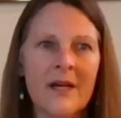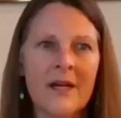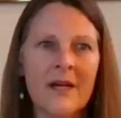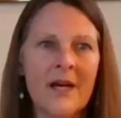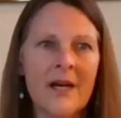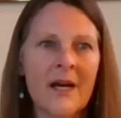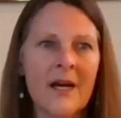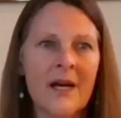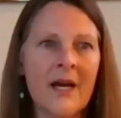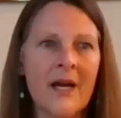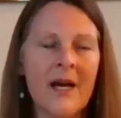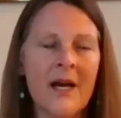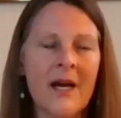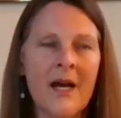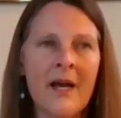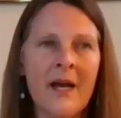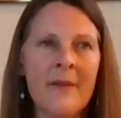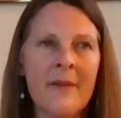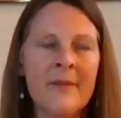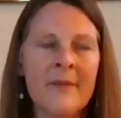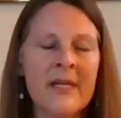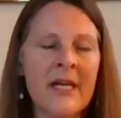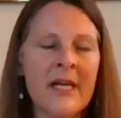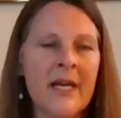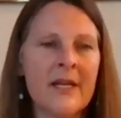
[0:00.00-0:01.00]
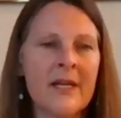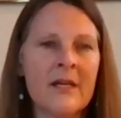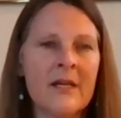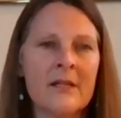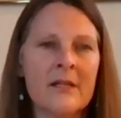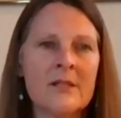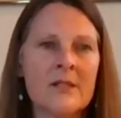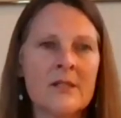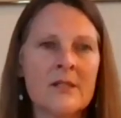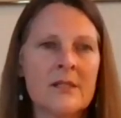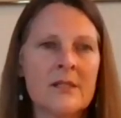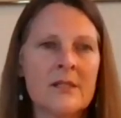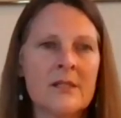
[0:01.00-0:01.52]
I mean, I could
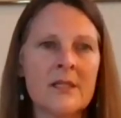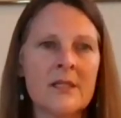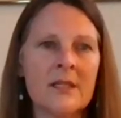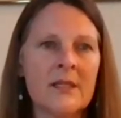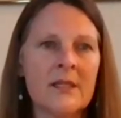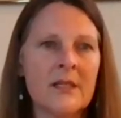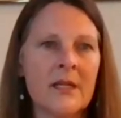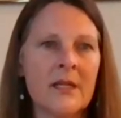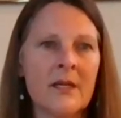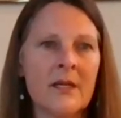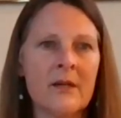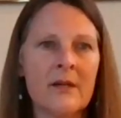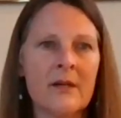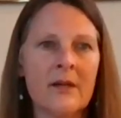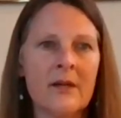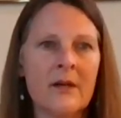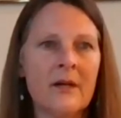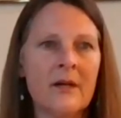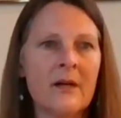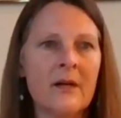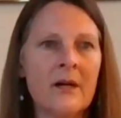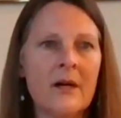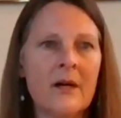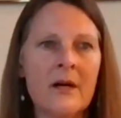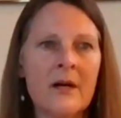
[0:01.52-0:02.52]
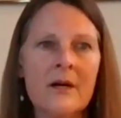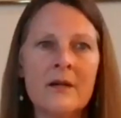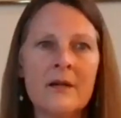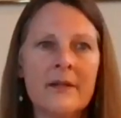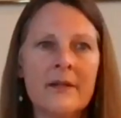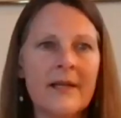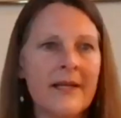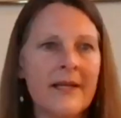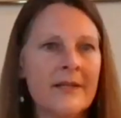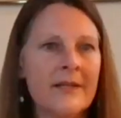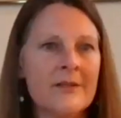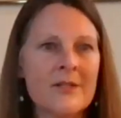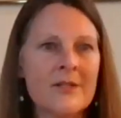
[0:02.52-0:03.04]
just sit there in awe
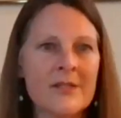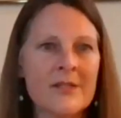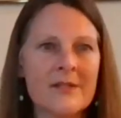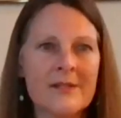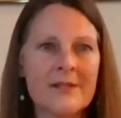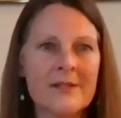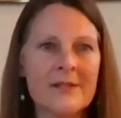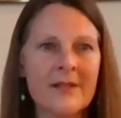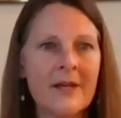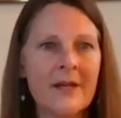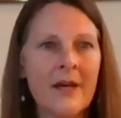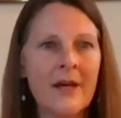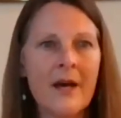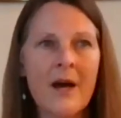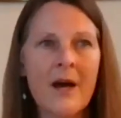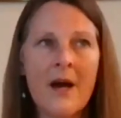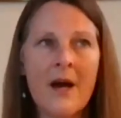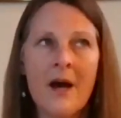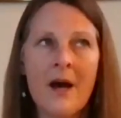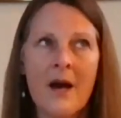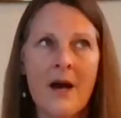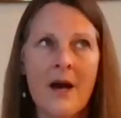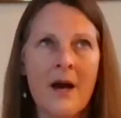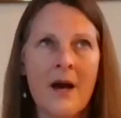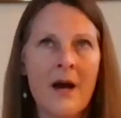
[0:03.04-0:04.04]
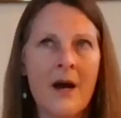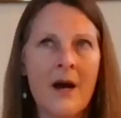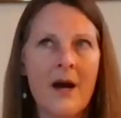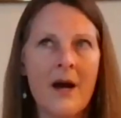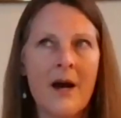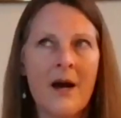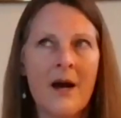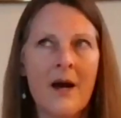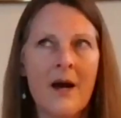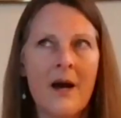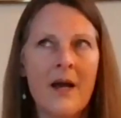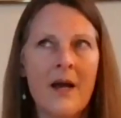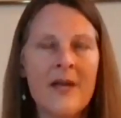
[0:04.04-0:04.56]
and just,
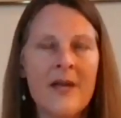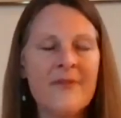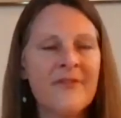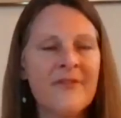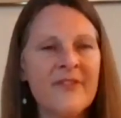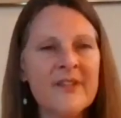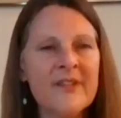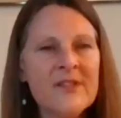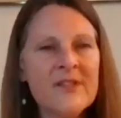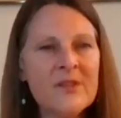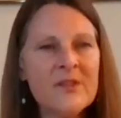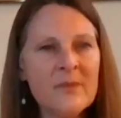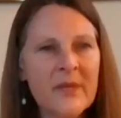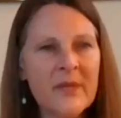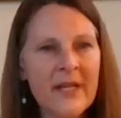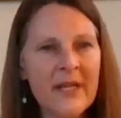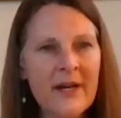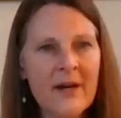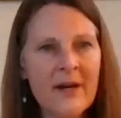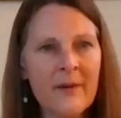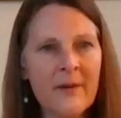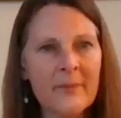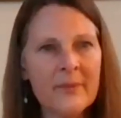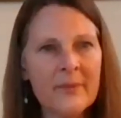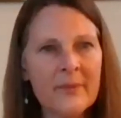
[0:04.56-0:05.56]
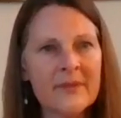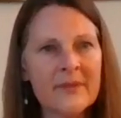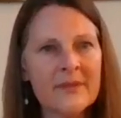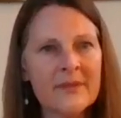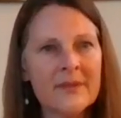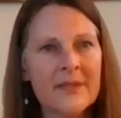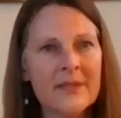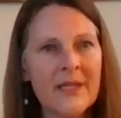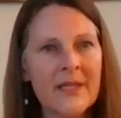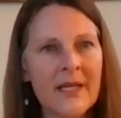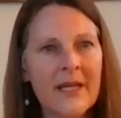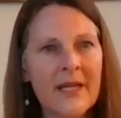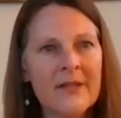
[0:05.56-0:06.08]
it fills me up.
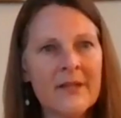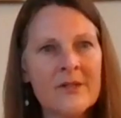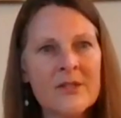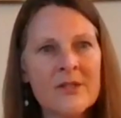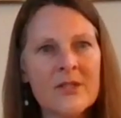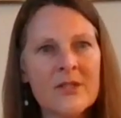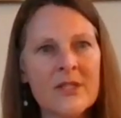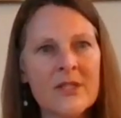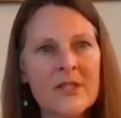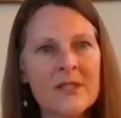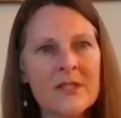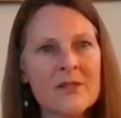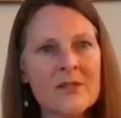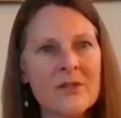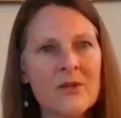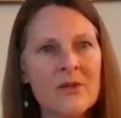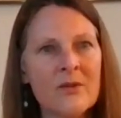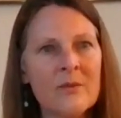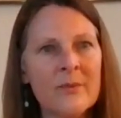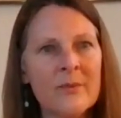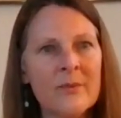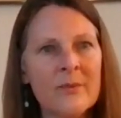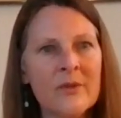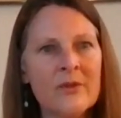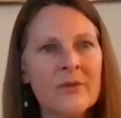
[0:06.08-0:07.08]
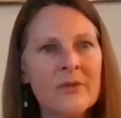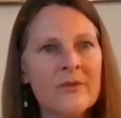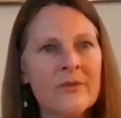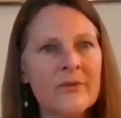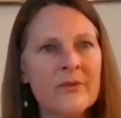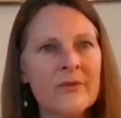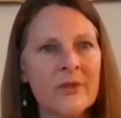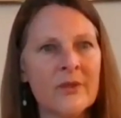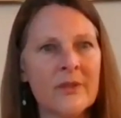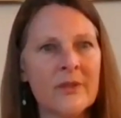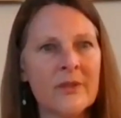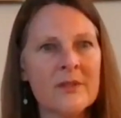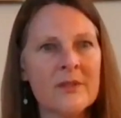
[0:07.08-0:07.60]
The energy is so
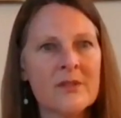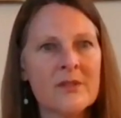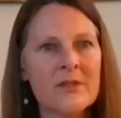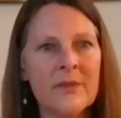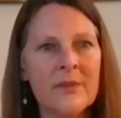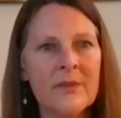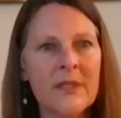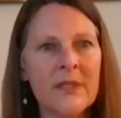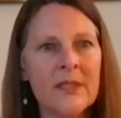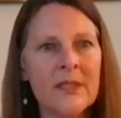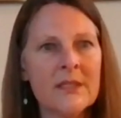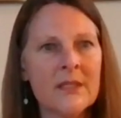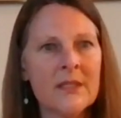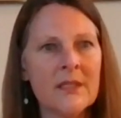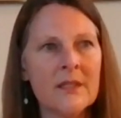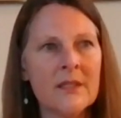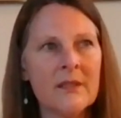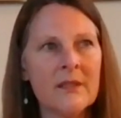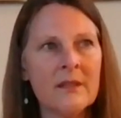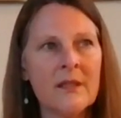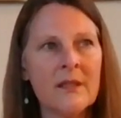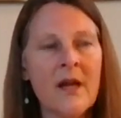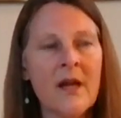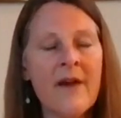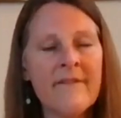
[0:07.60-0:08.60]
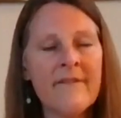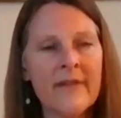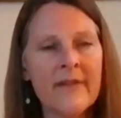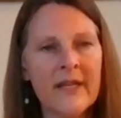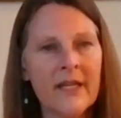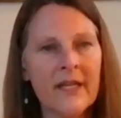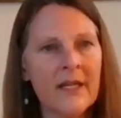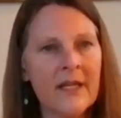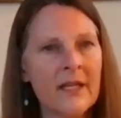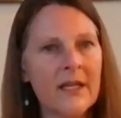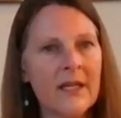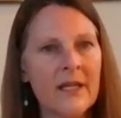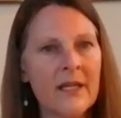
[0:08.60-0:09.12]
beautiful and sweet and
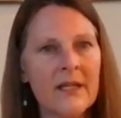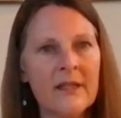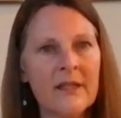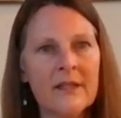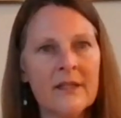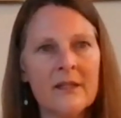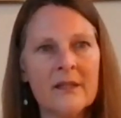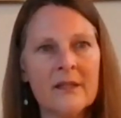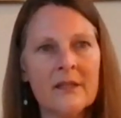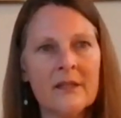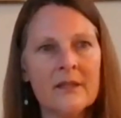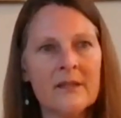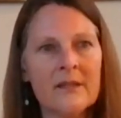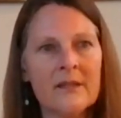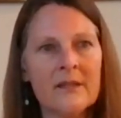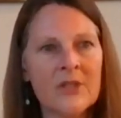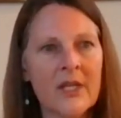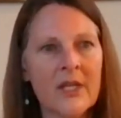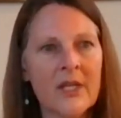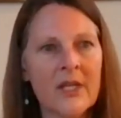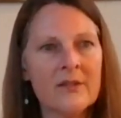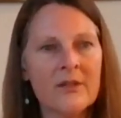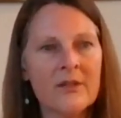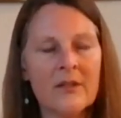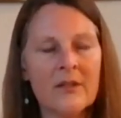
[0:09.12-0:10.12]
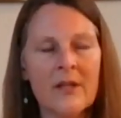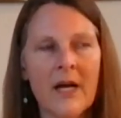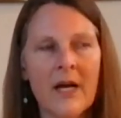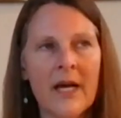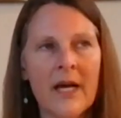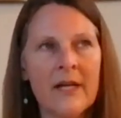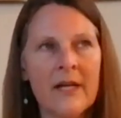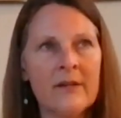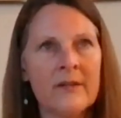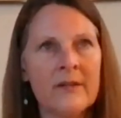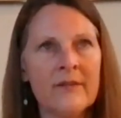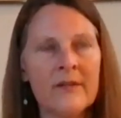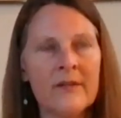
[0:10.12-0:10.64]
loving and gentle. I
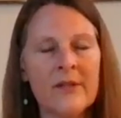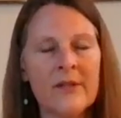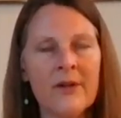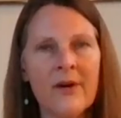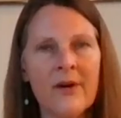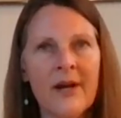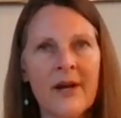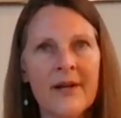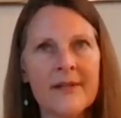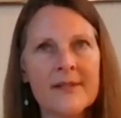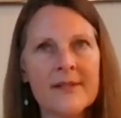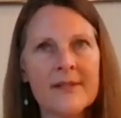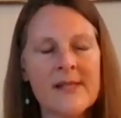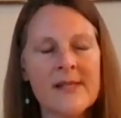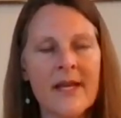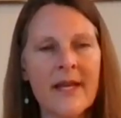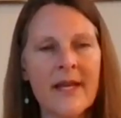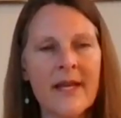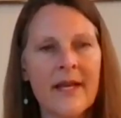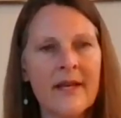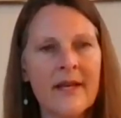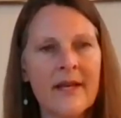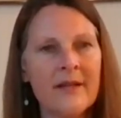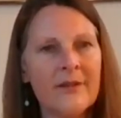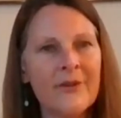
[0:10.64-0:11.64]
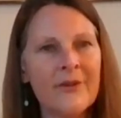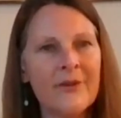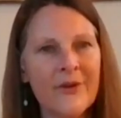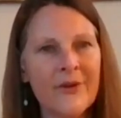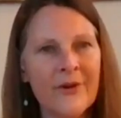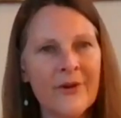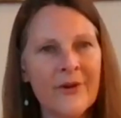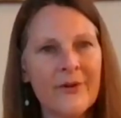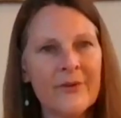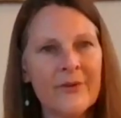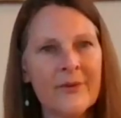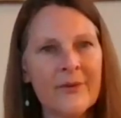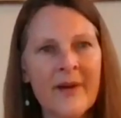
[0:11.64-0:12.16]
don't even know how to say it, you
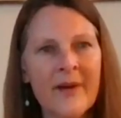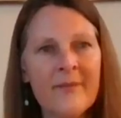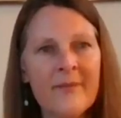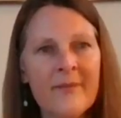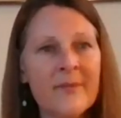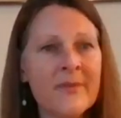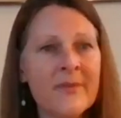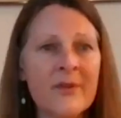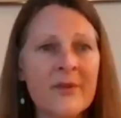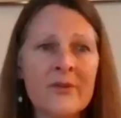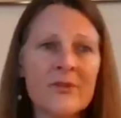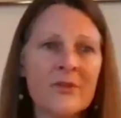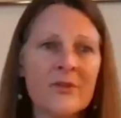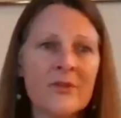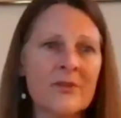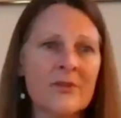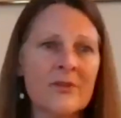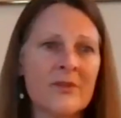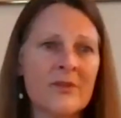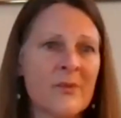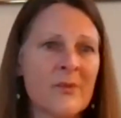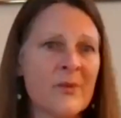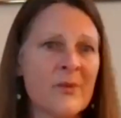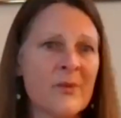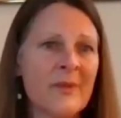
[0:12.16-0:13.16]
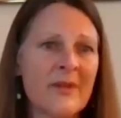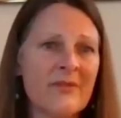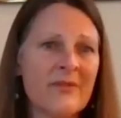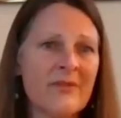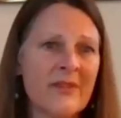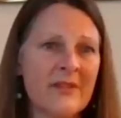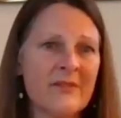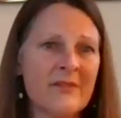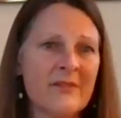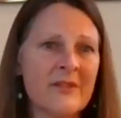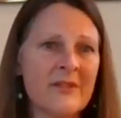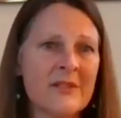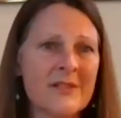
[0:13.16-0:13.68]
know. I mean, those are some of my
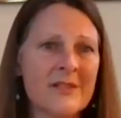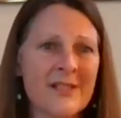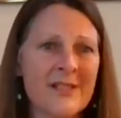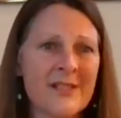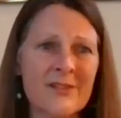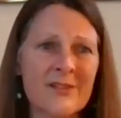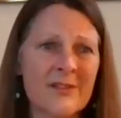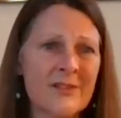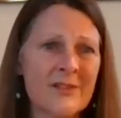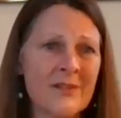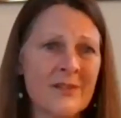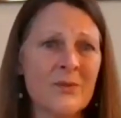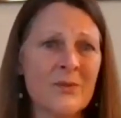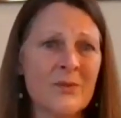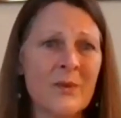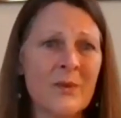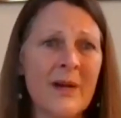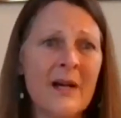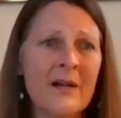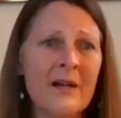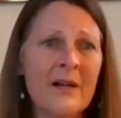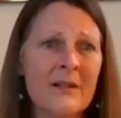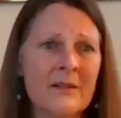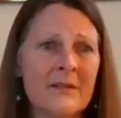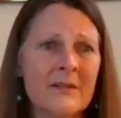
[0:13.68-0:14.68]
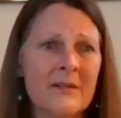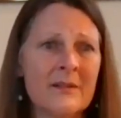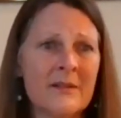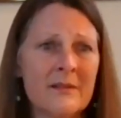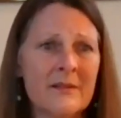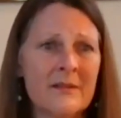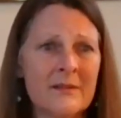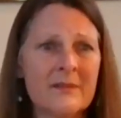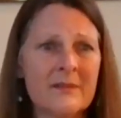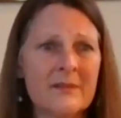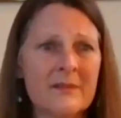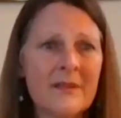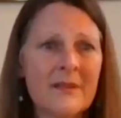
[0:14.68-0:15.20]
favorite sessions as well.
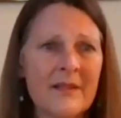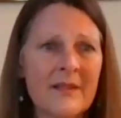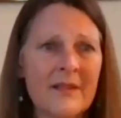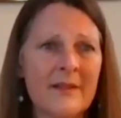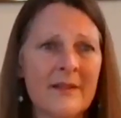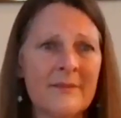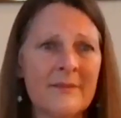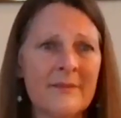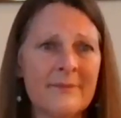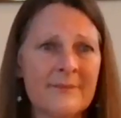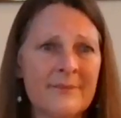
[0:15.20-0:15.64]
Yeah.